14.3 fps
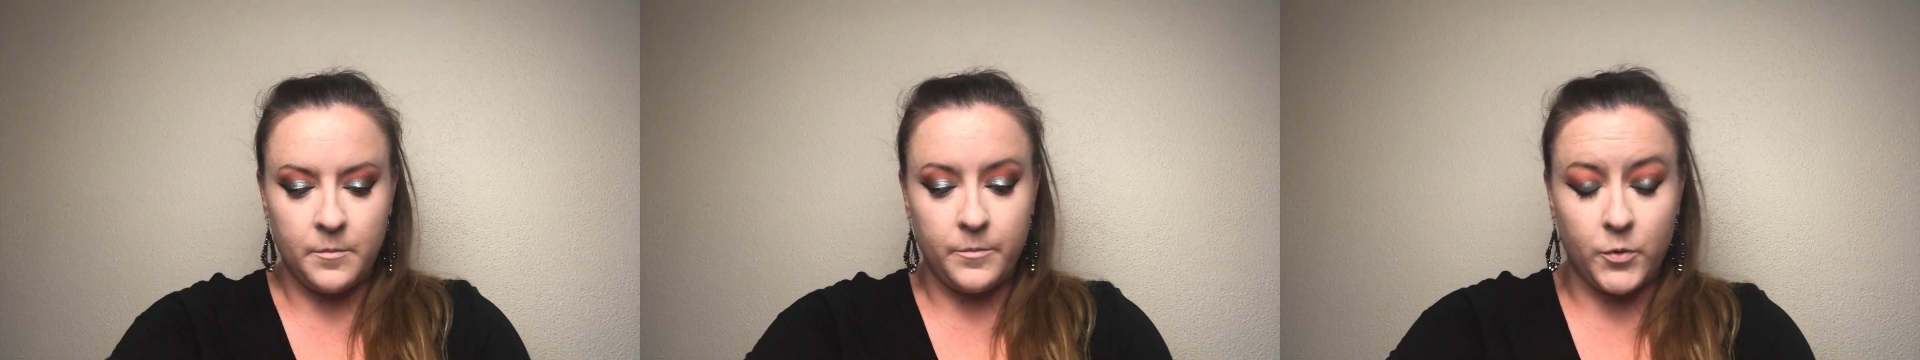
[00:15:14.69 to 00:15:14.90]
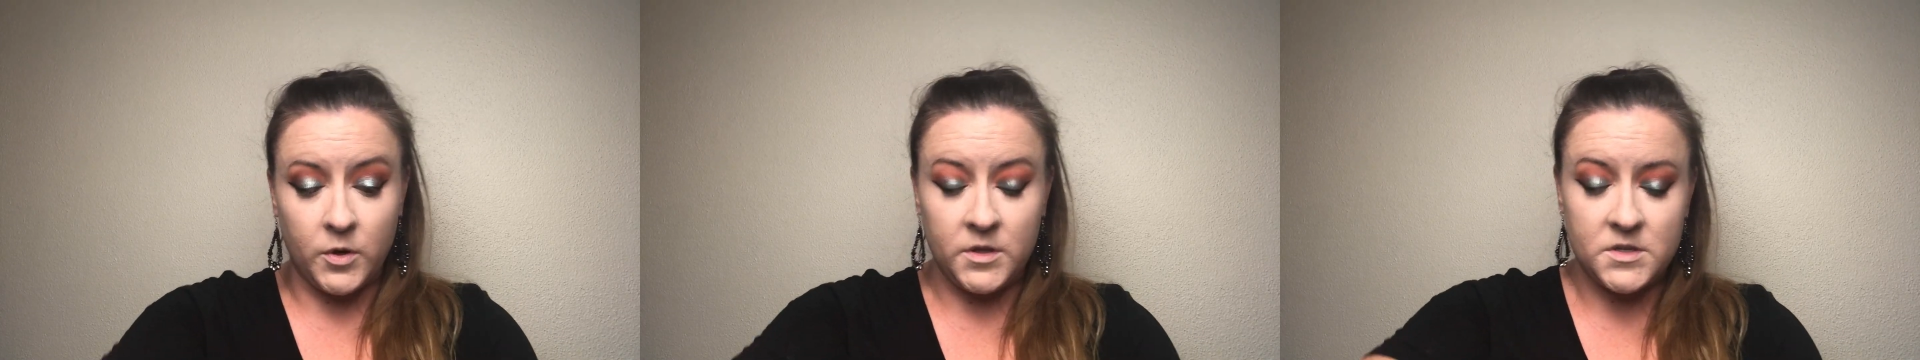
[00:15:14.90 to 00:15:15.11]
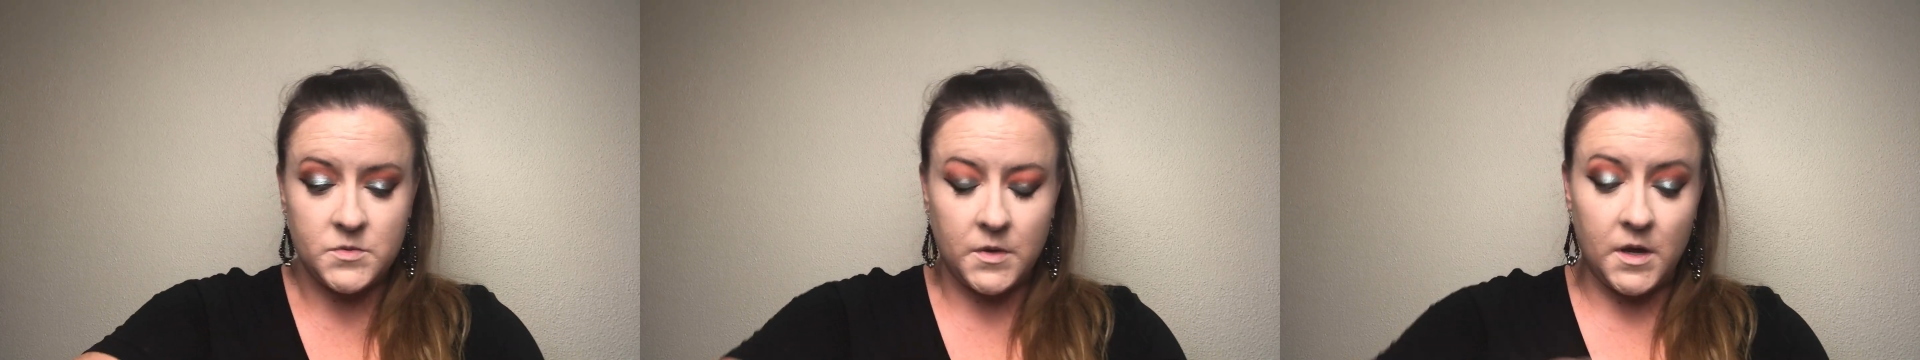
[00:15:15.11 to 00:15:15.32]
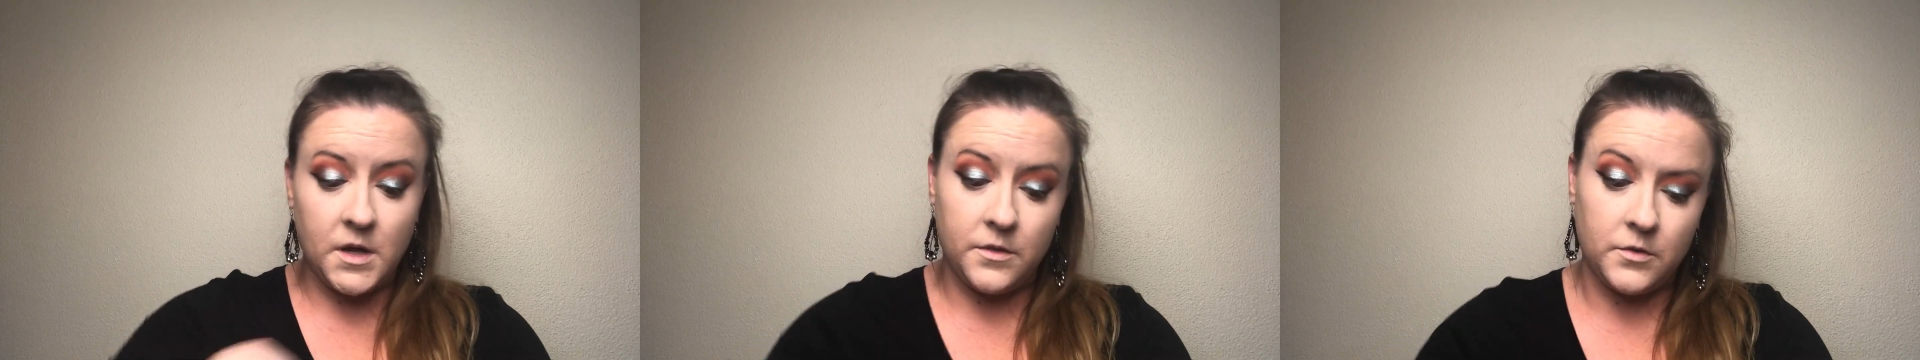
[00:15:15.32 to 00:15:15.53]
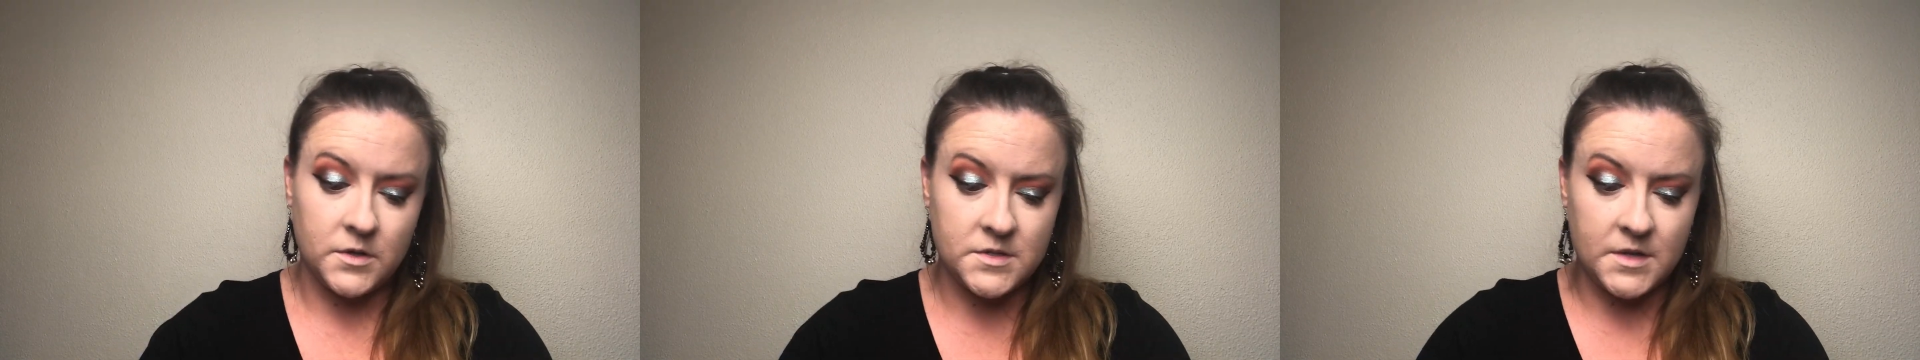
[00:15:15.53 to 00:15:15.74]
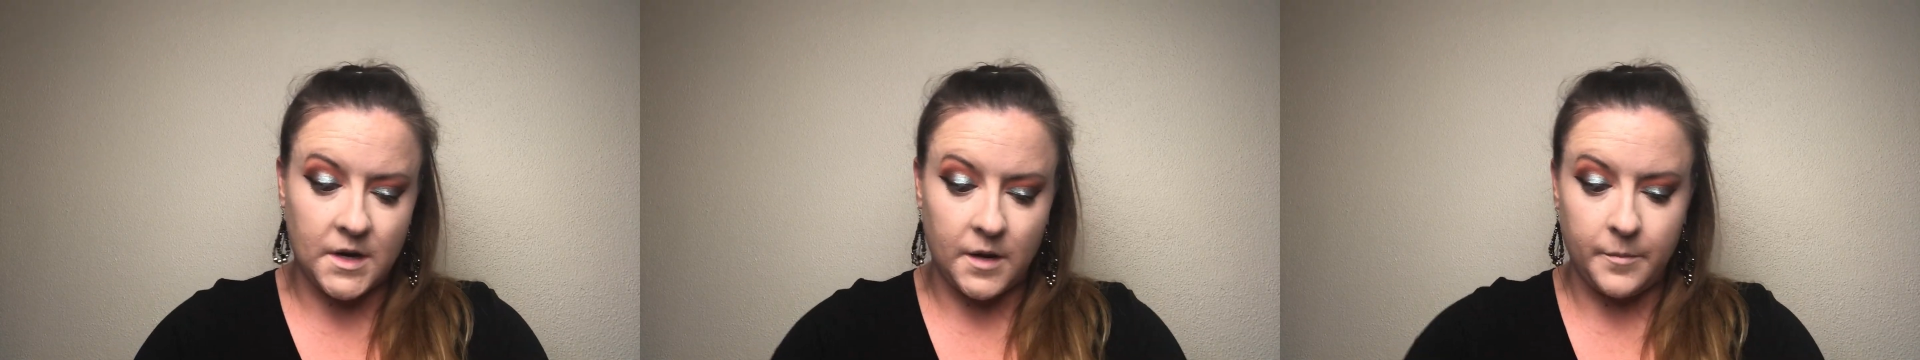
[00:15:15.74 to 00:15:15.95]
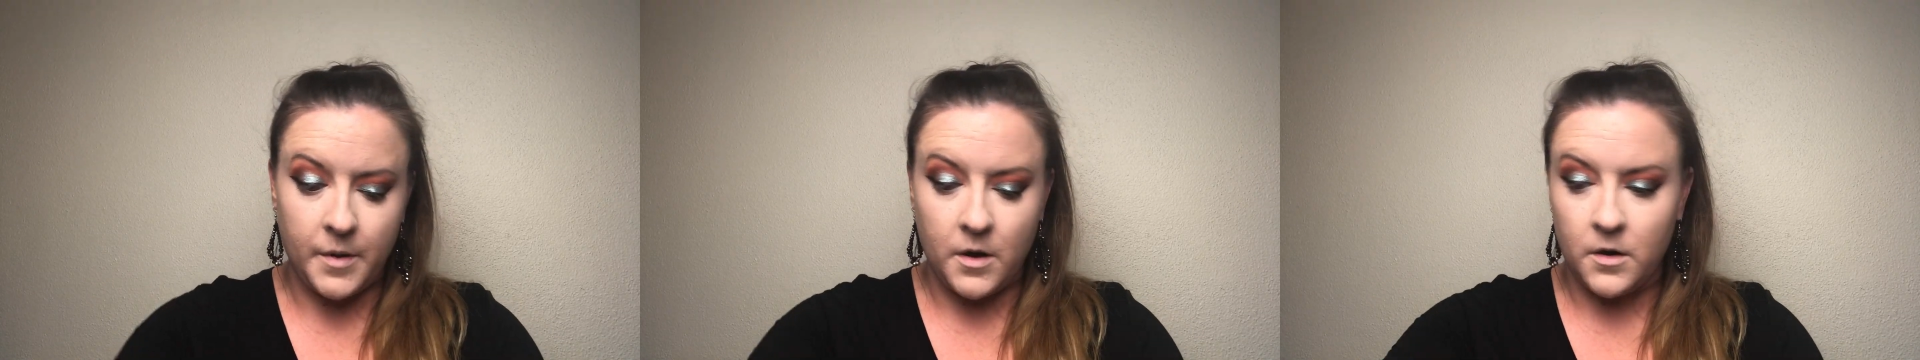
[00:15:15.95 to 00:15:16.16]
Born This Way Ethereal
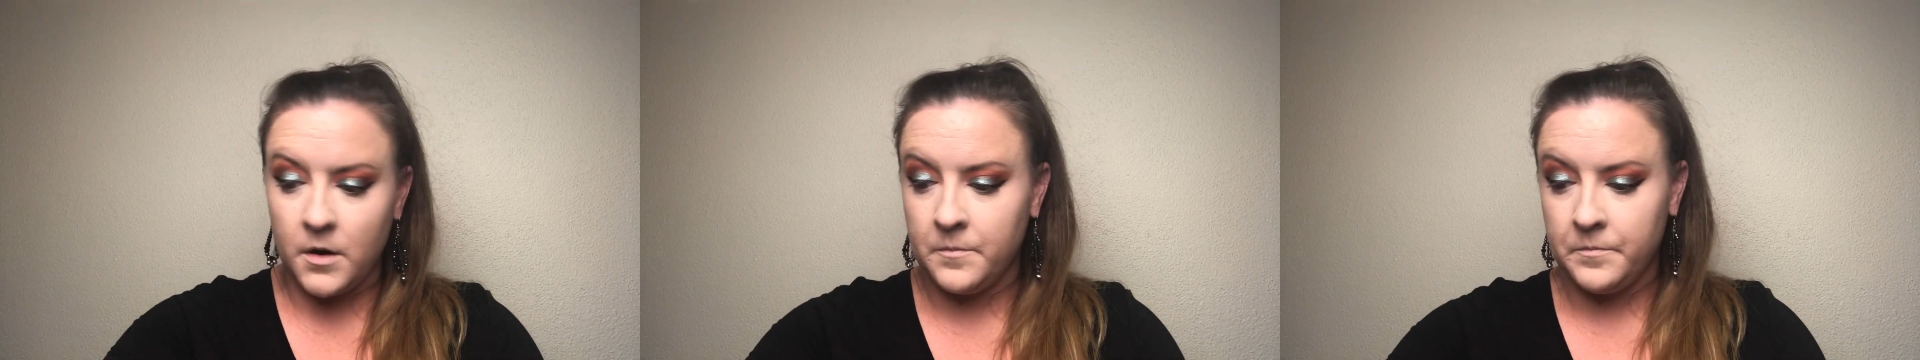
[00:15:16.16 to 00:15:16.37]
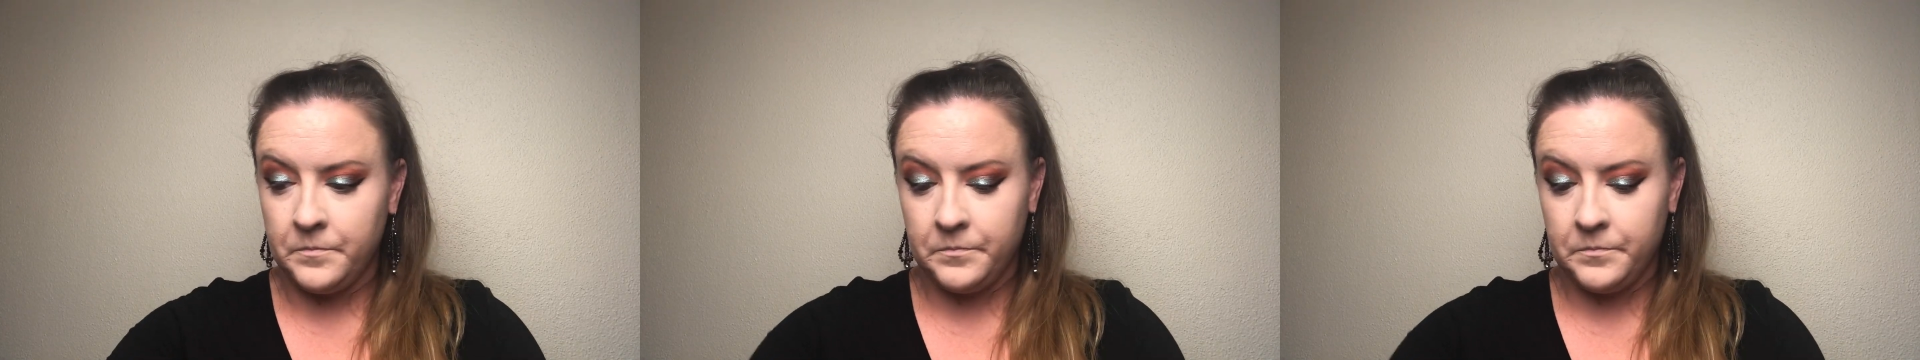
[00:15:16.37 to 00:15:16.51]
Setting Powder,